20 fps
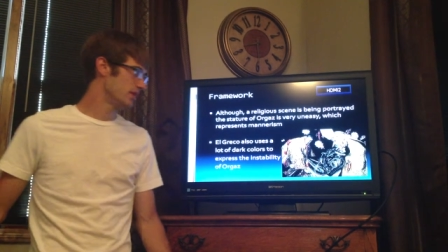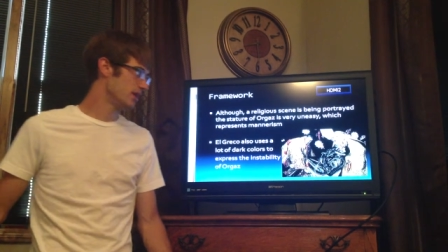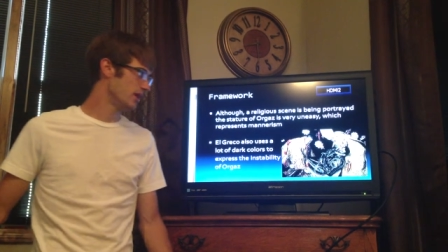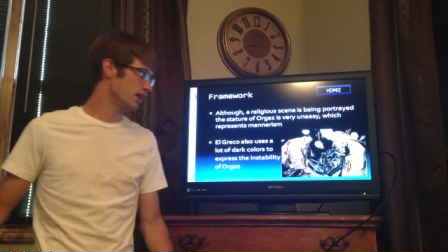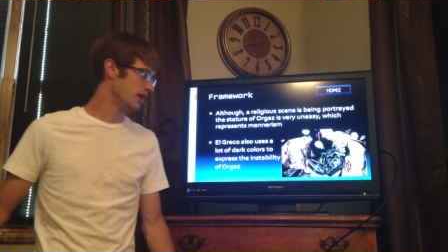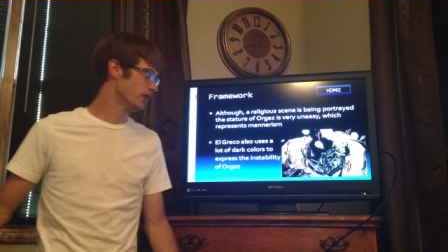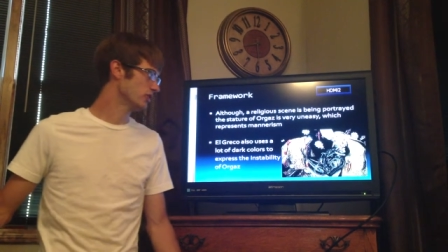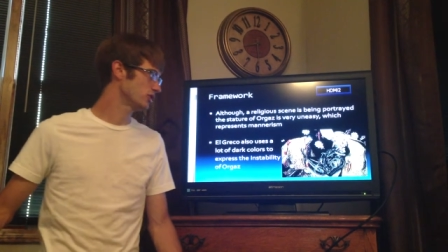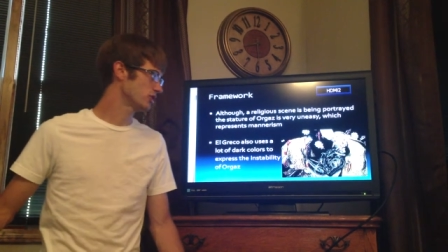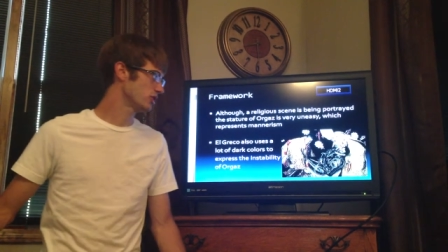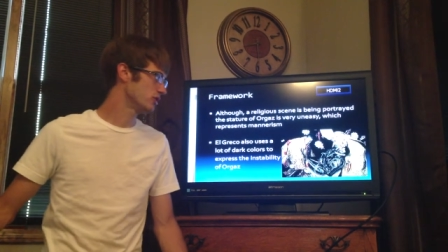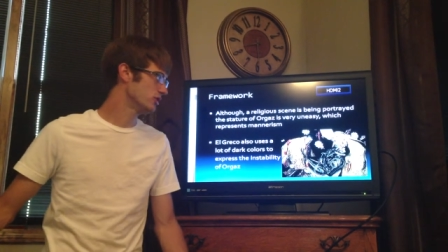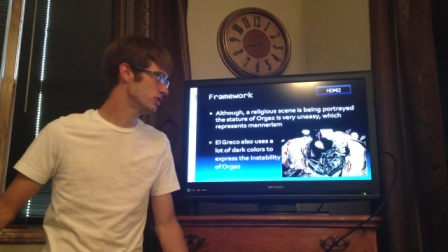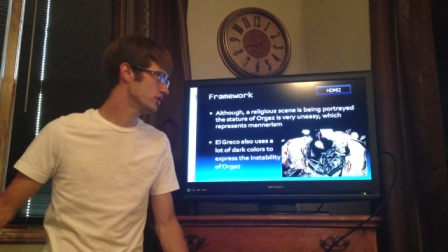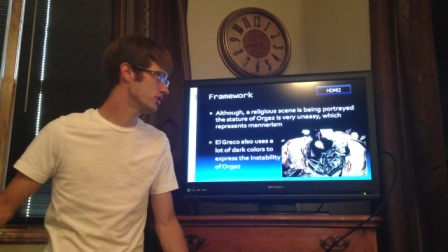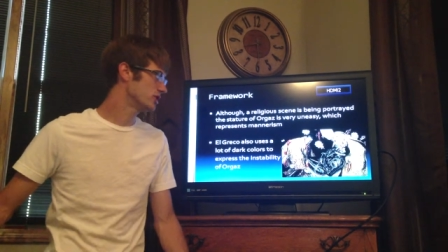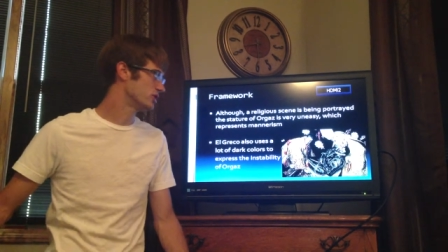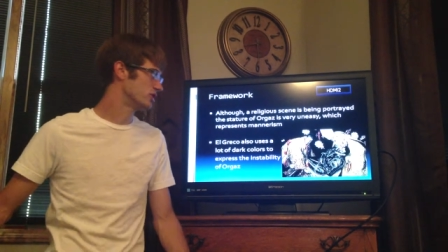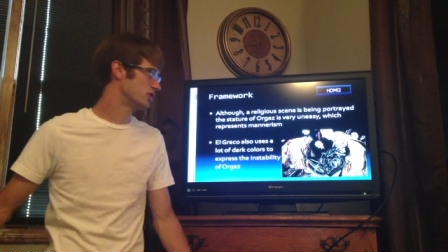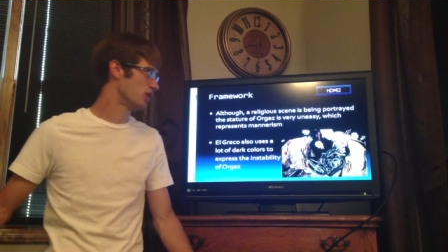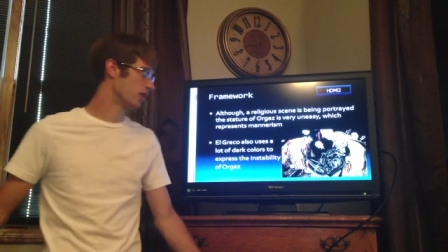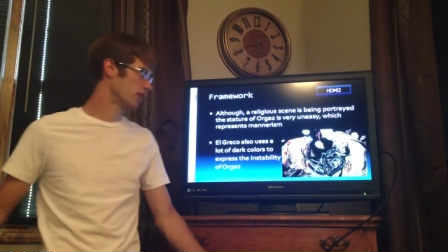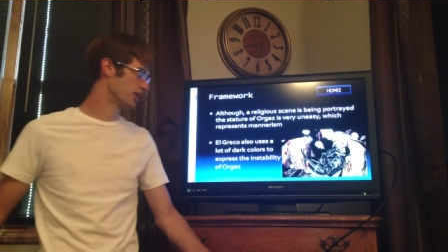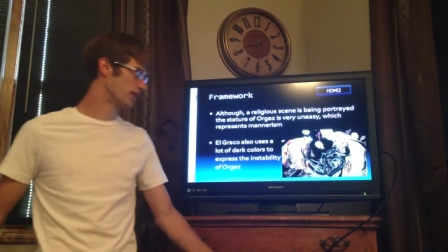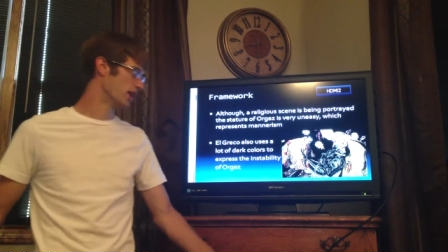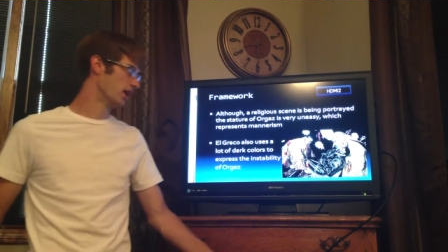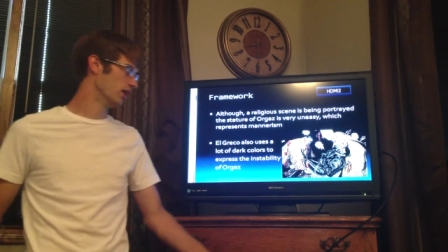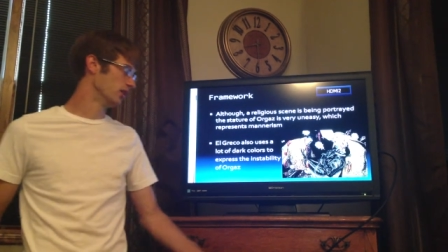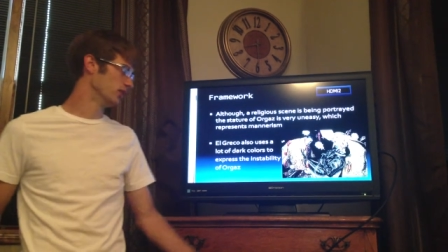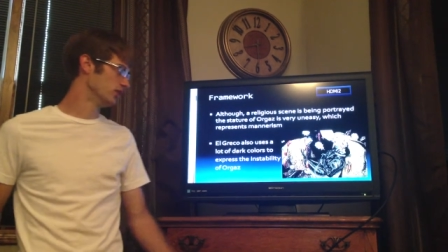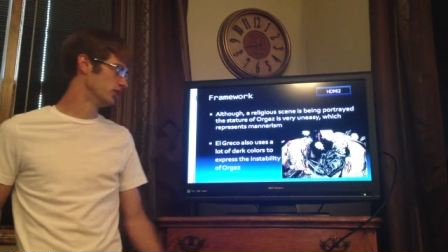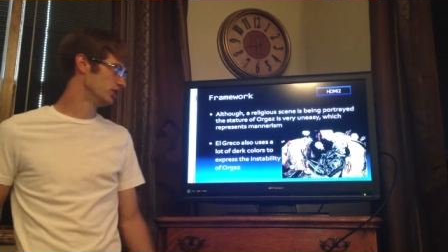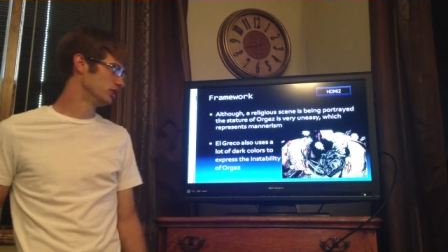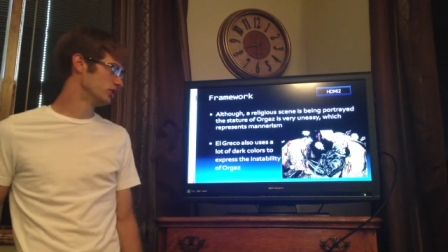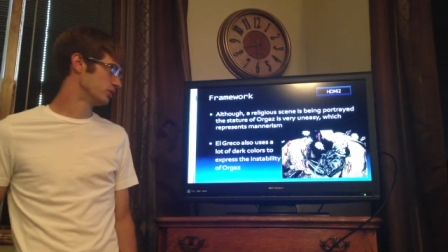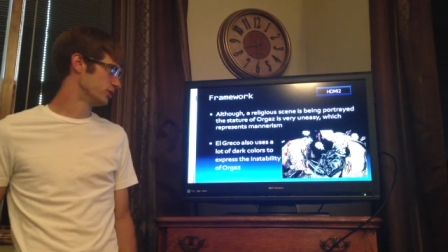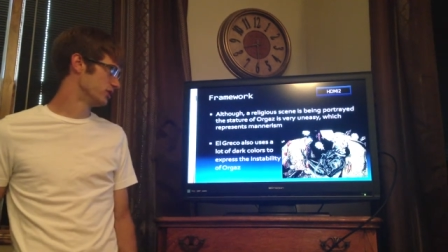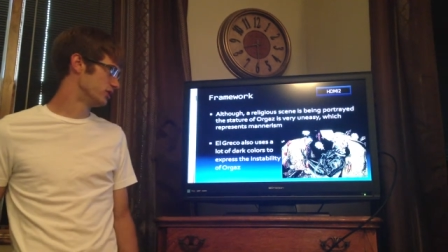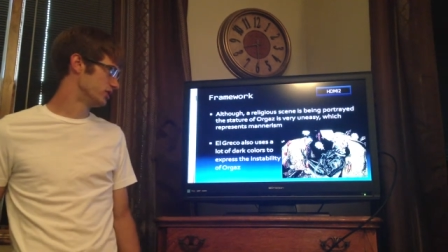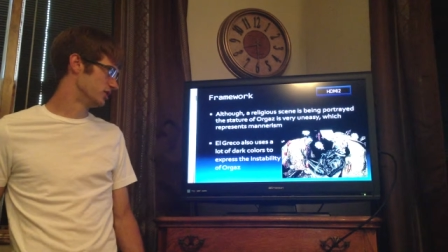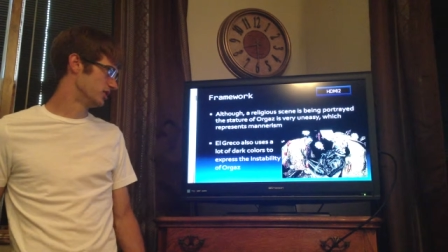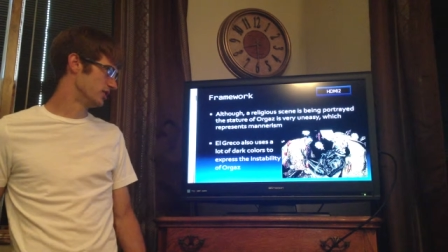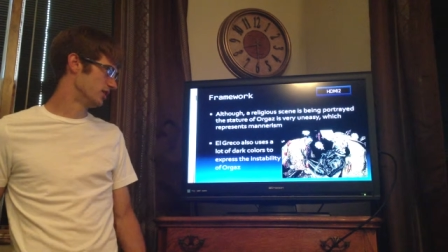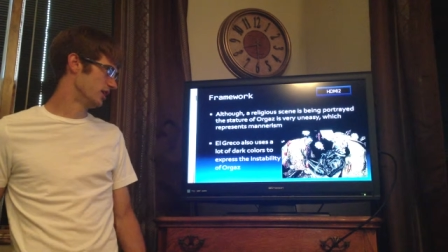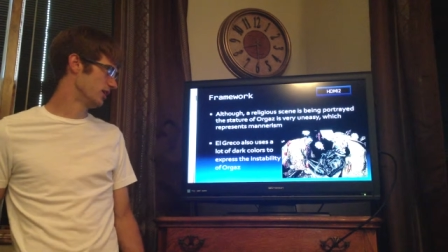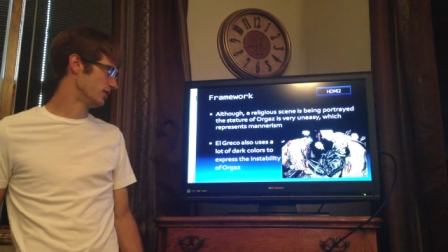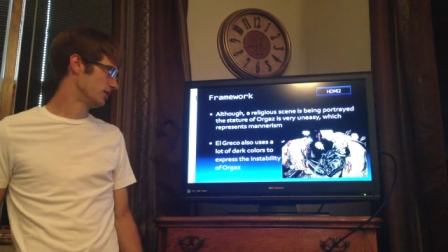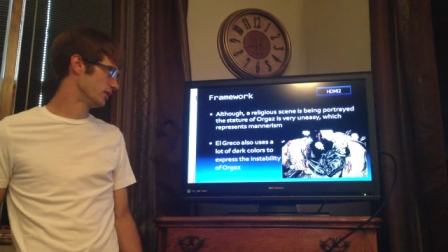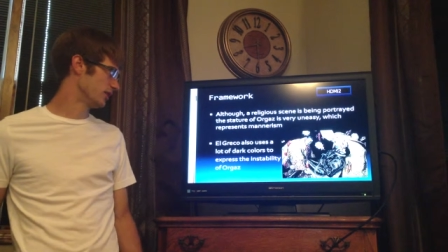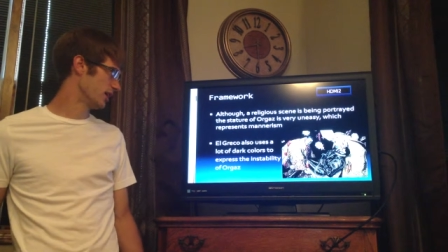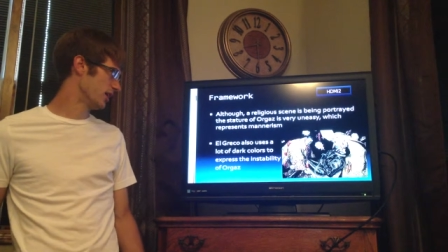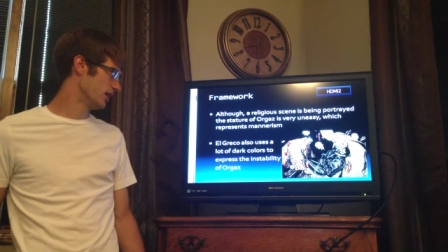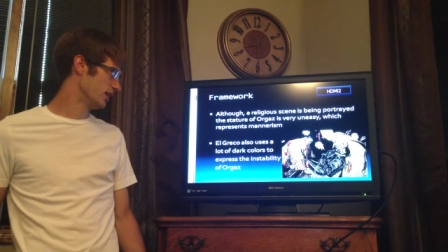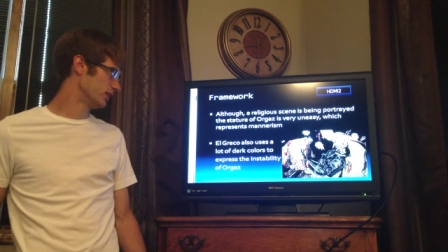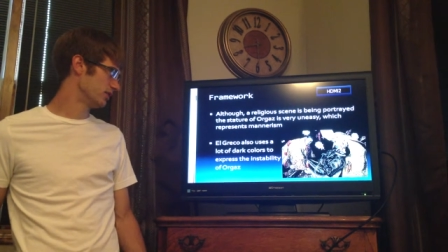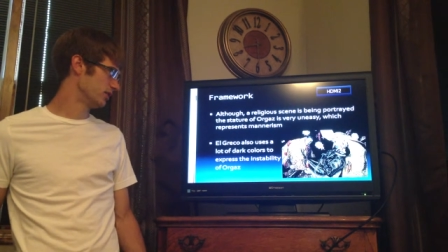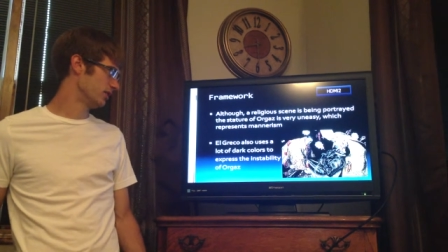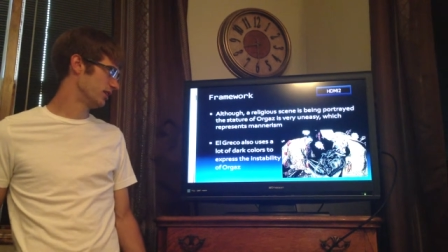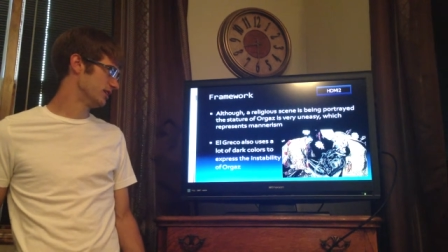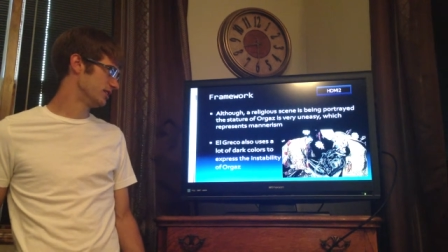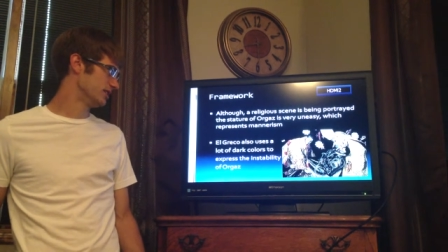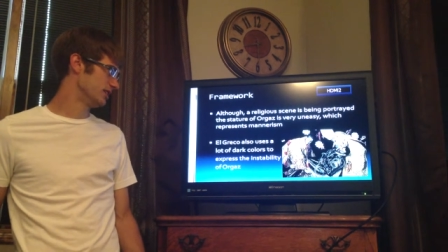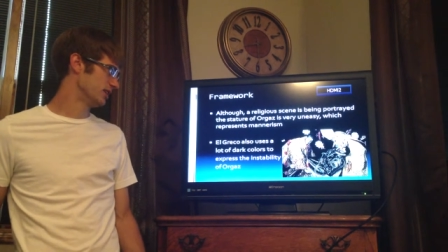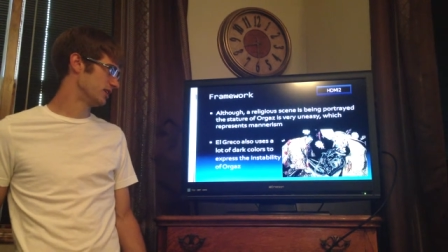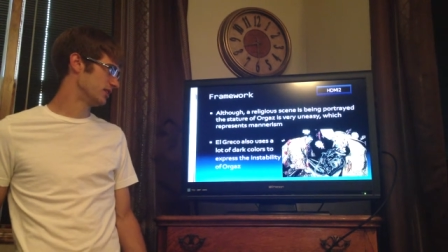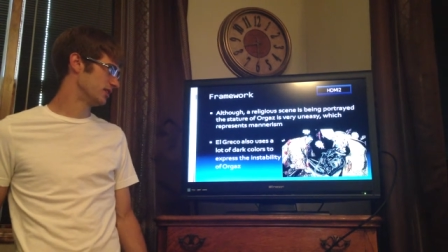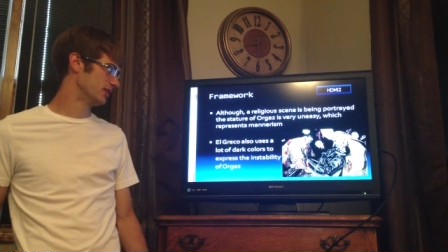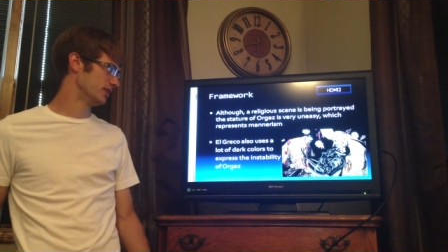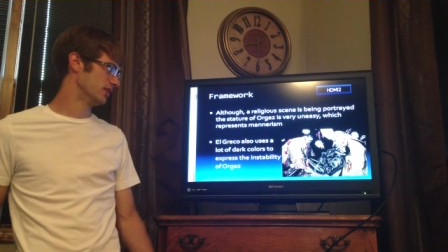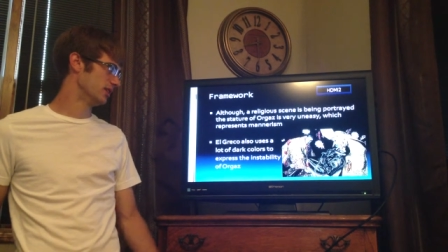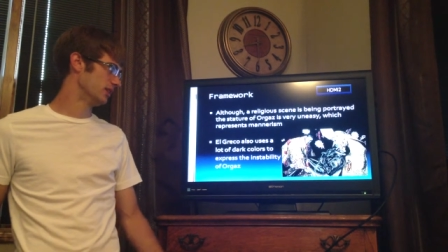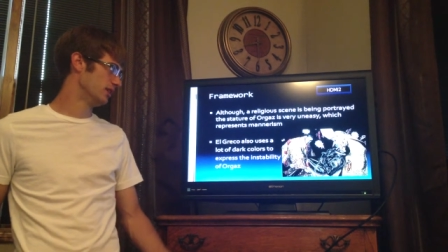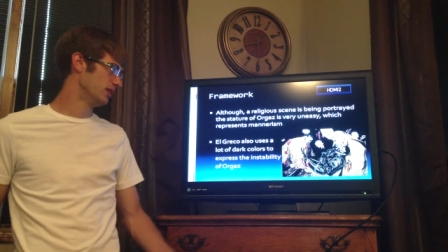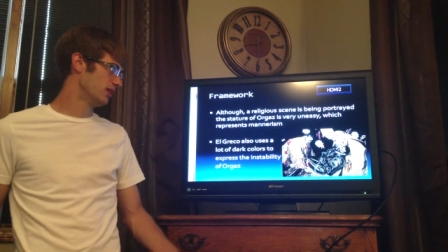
He also uses dark colors, which is another characteristic to